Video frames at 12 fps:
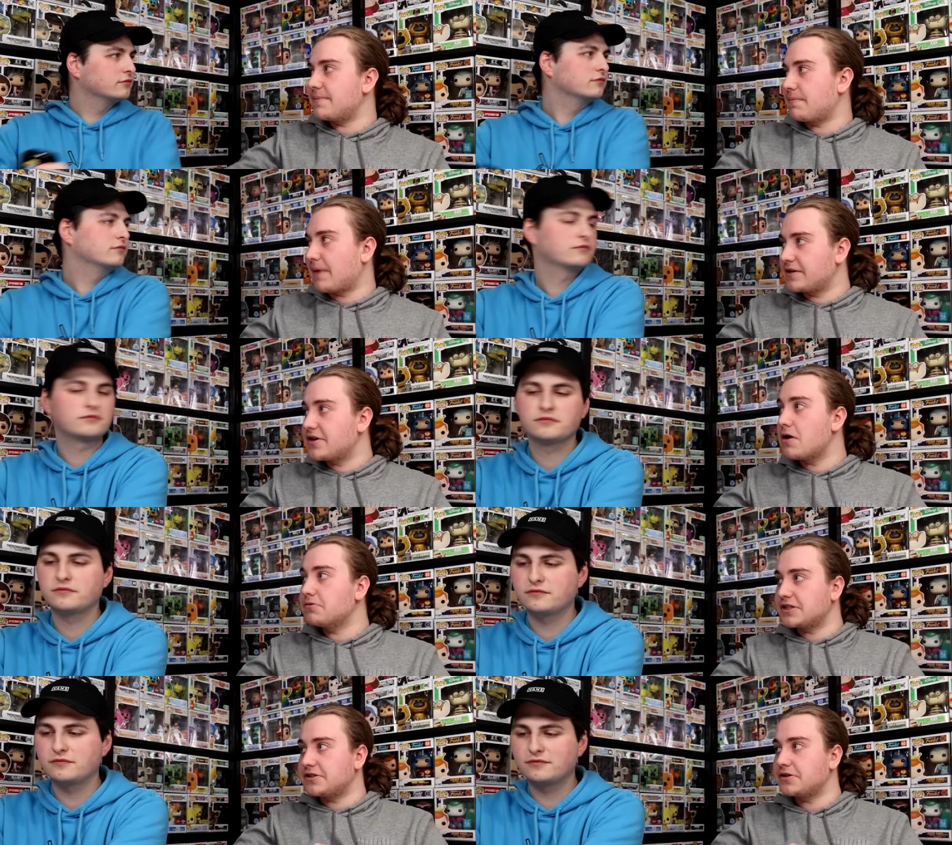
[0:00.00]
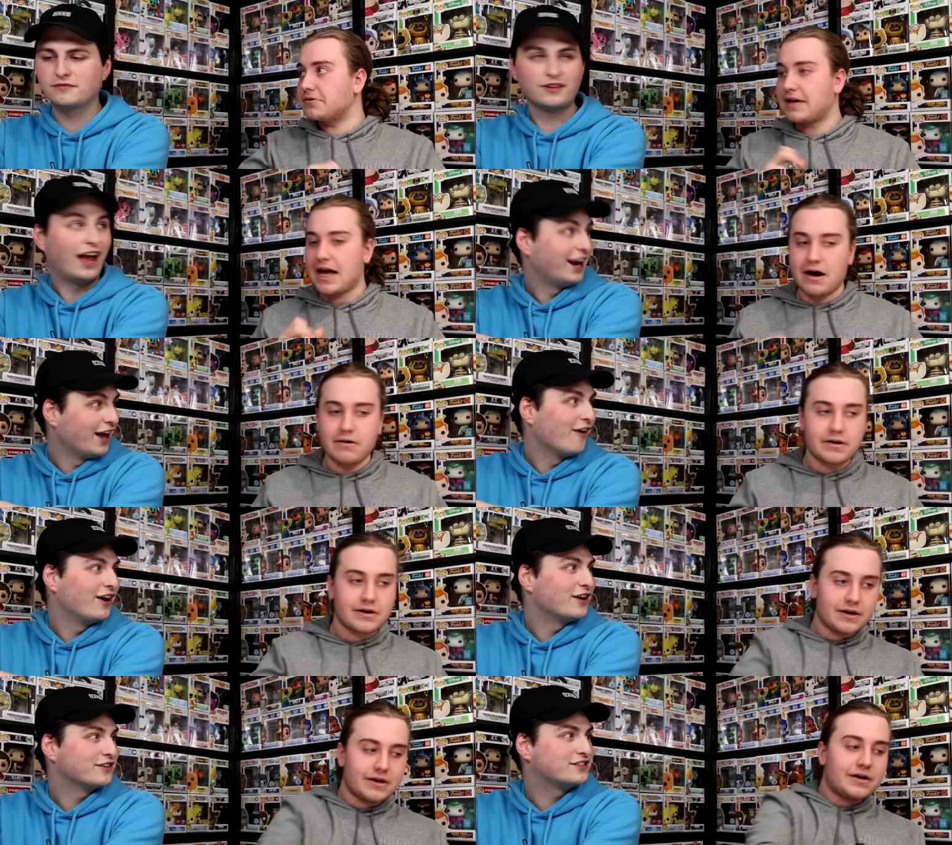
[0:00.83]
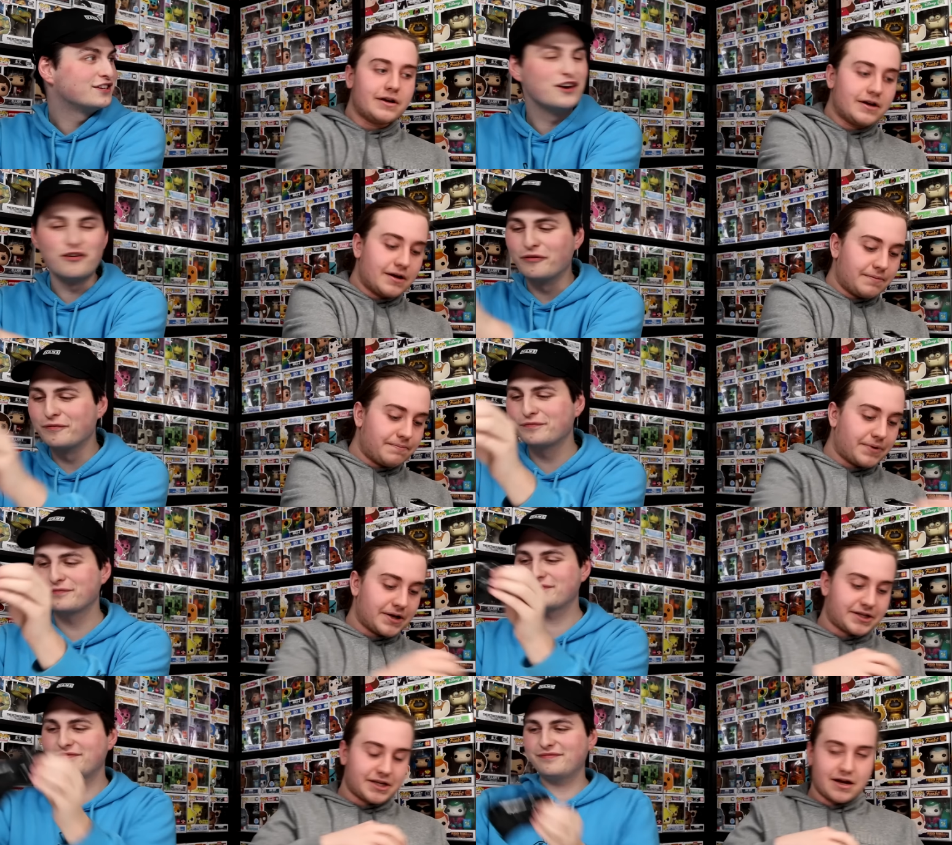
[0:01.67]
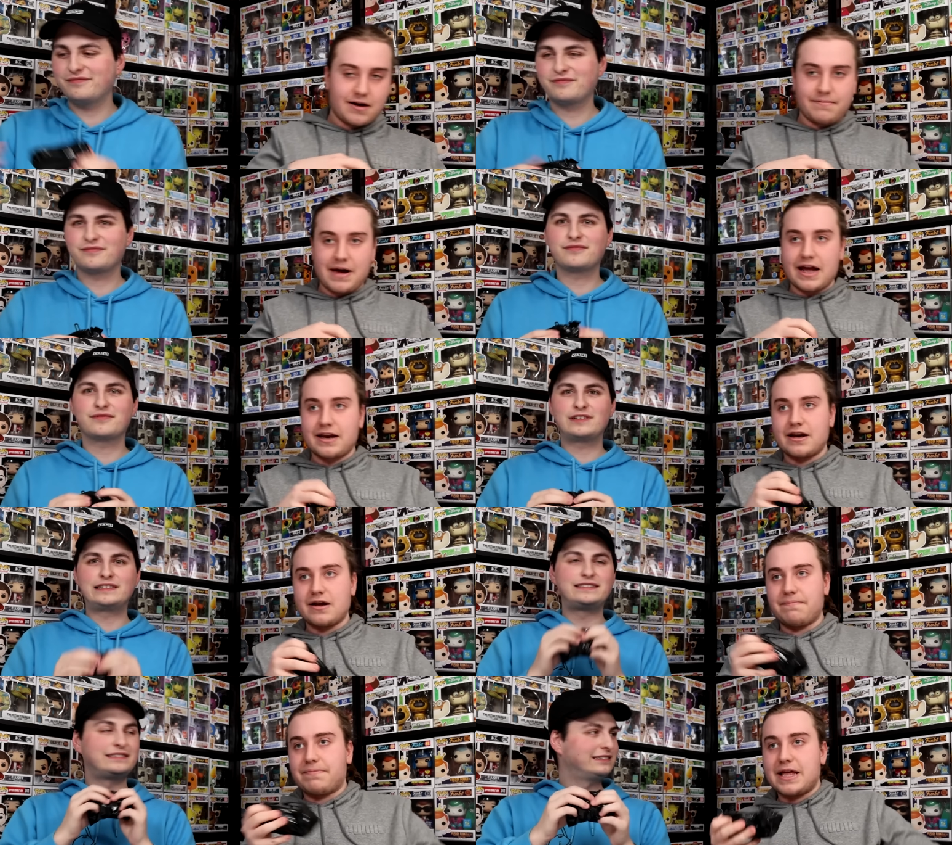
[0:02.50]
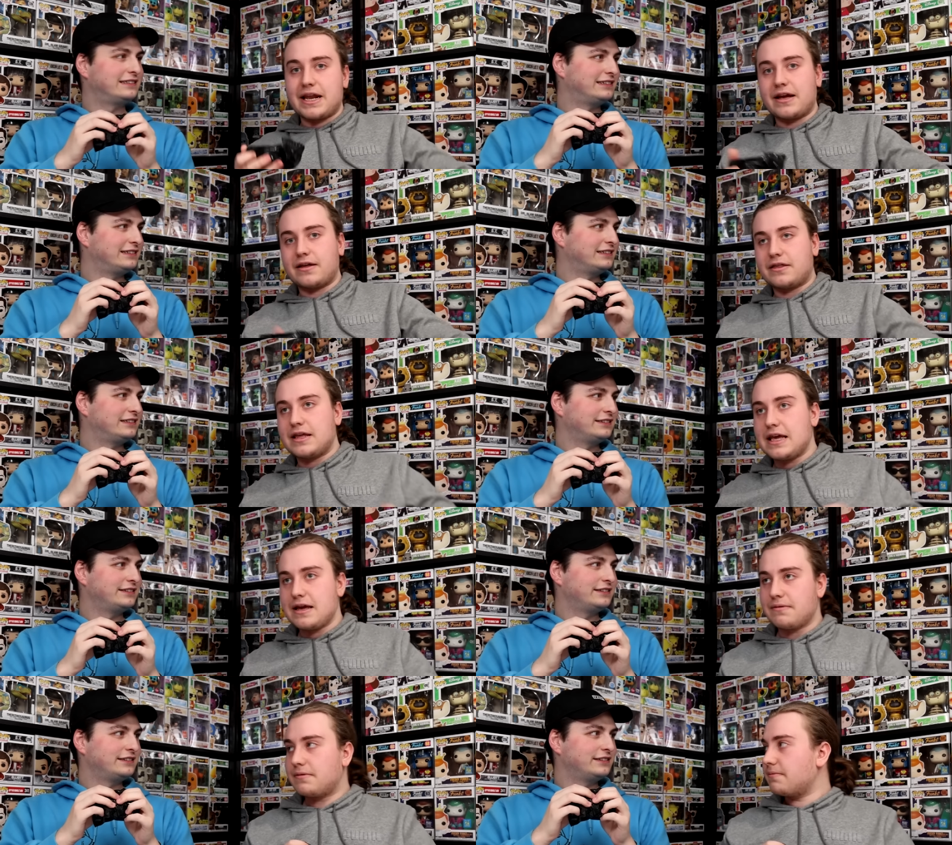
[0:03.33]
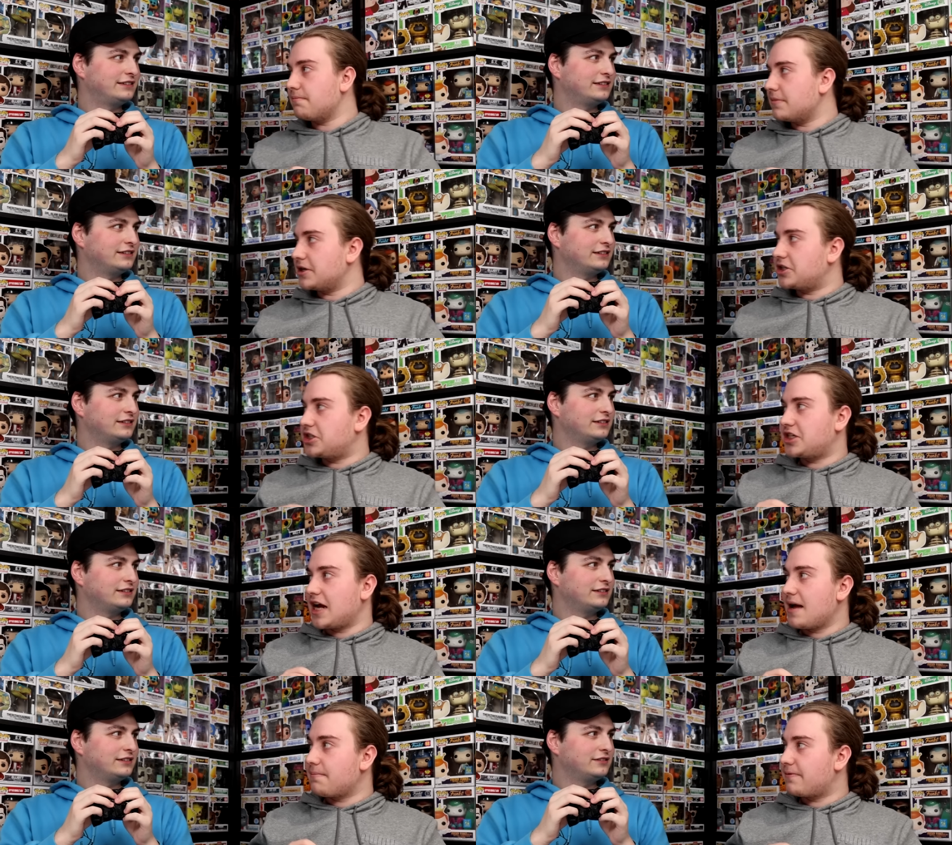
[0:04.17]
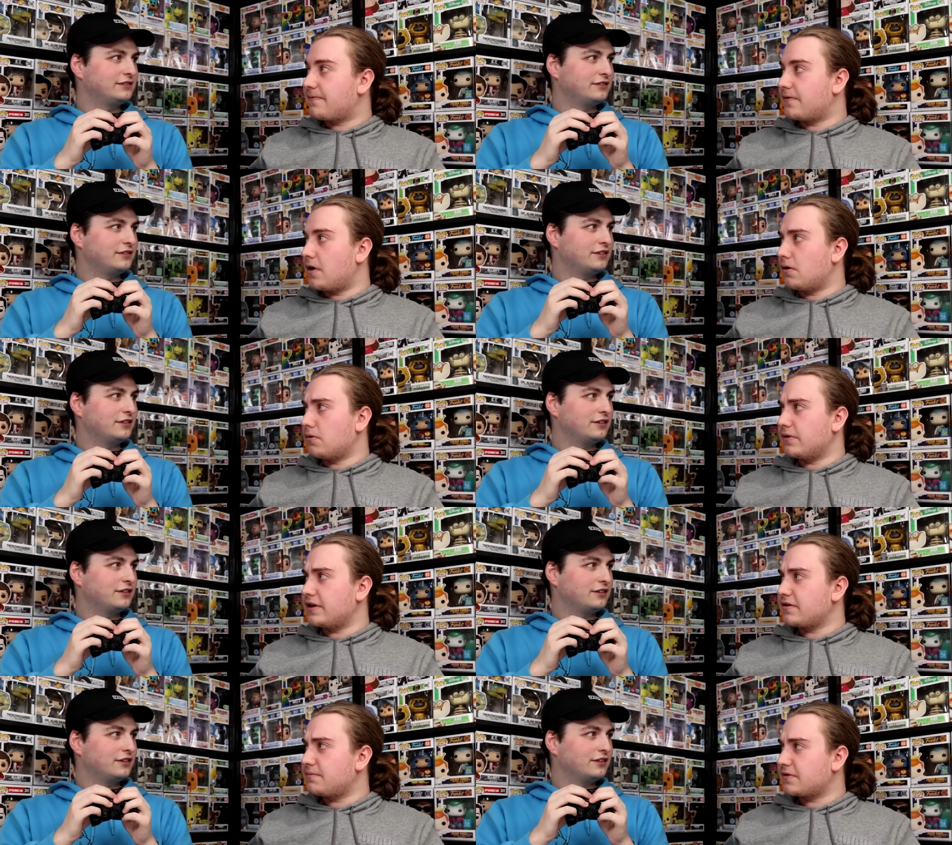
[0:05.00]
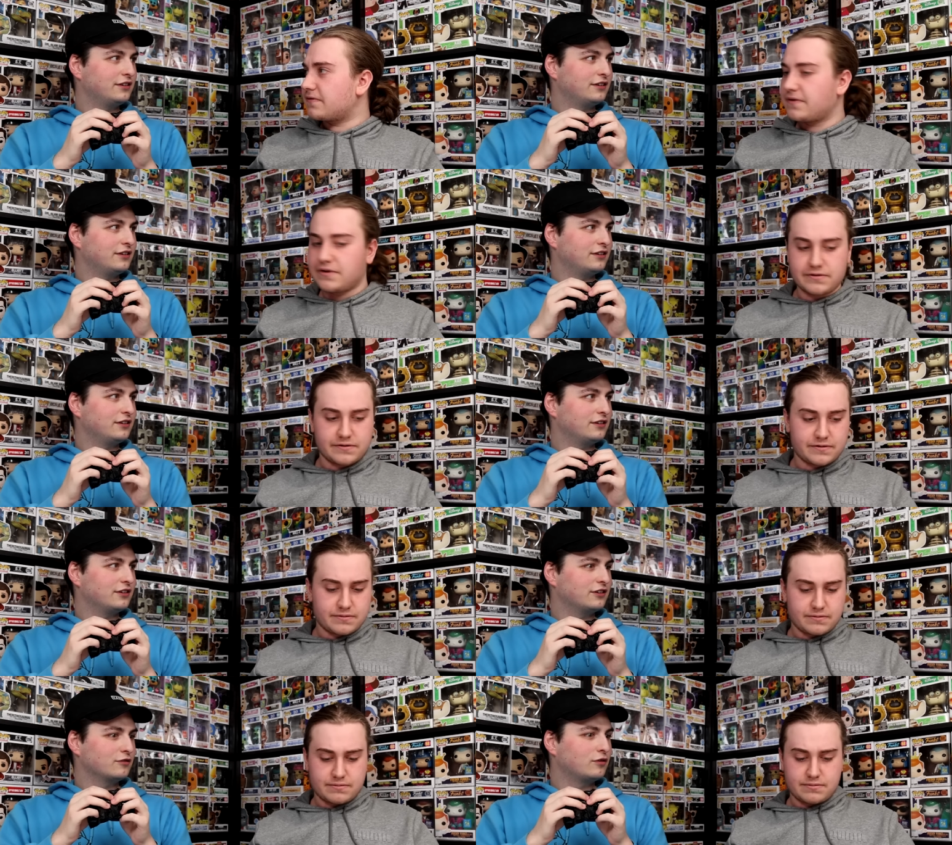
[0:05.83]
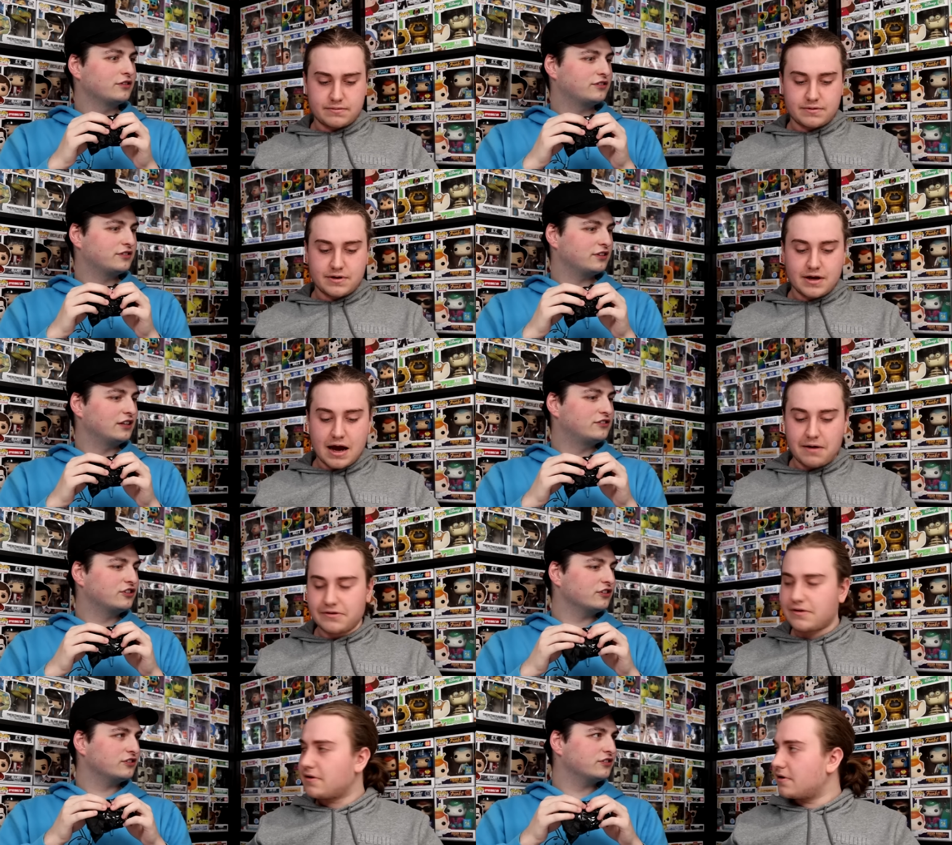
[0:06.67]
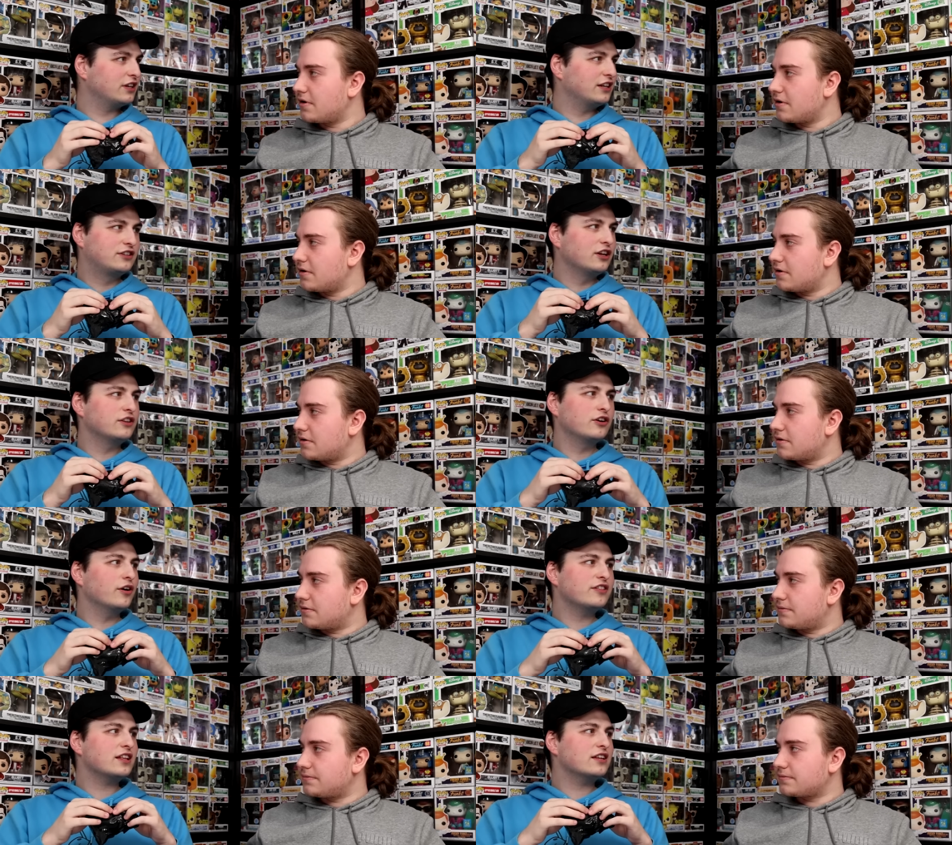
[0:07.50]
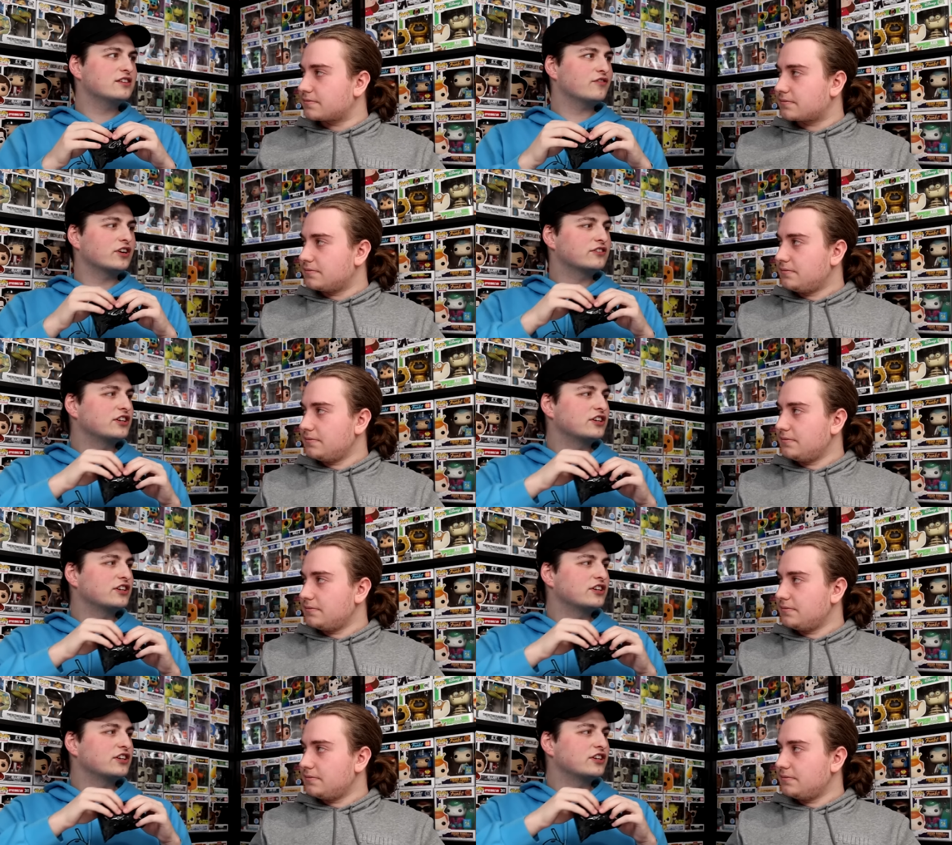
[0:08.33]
Speaker 1: dipping my toes into now. Yeah, I know, I know, it's new. But um, I ended up getting the Machamp. Oh, this almost
Speaker 2: feels. Well, it's it's just the, the only thing that's different